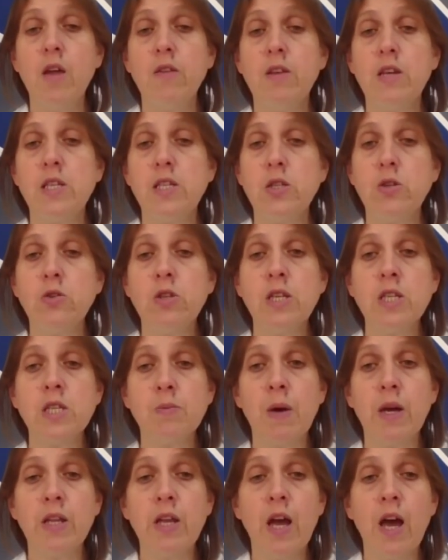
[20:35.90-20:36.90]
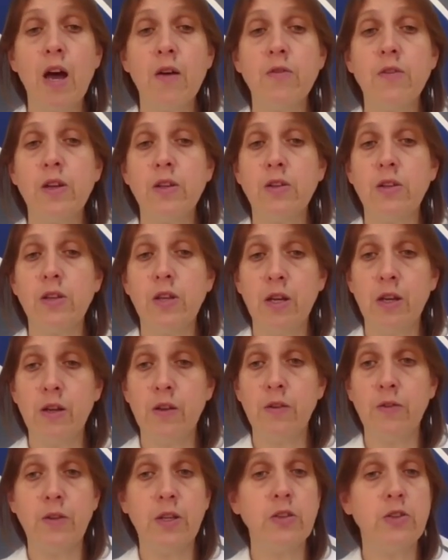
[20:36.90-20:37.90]
The students might have
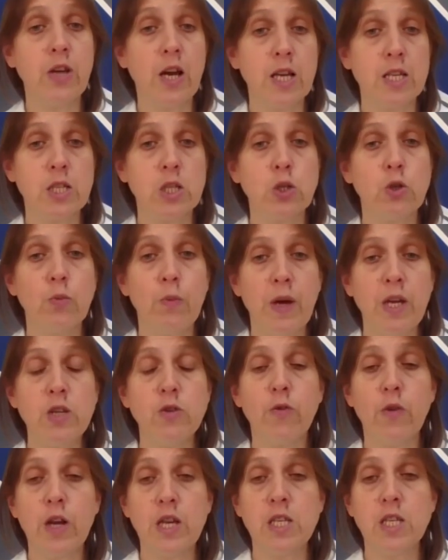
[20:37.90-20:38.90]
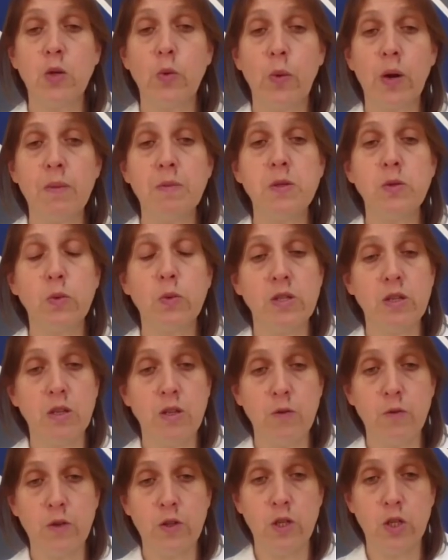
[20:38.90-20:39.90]
the task to match phrasal verbs with the
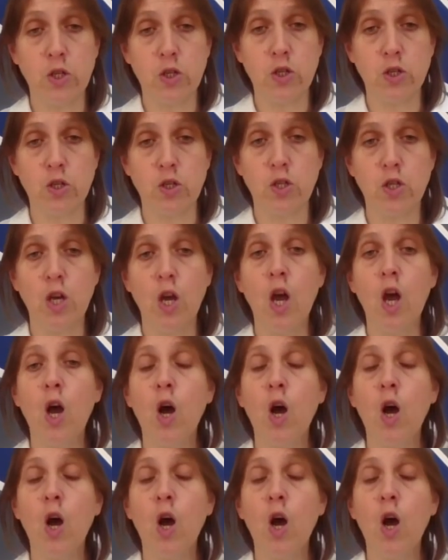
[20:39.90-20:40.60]
definitions,